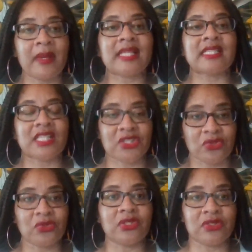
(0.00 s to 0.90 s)
through
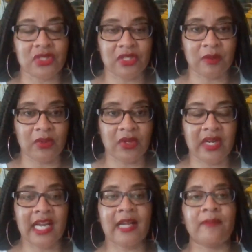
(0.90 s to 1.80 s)
YouTube, okay? I
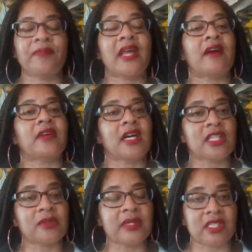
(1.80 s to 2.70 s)
have other resources
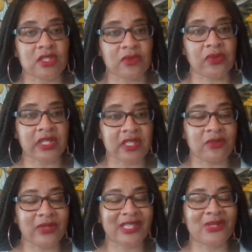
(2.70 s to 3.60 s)
for,
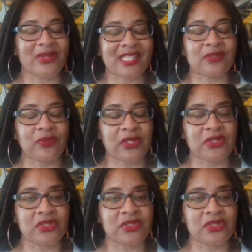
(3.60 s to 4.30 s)
resources for you too,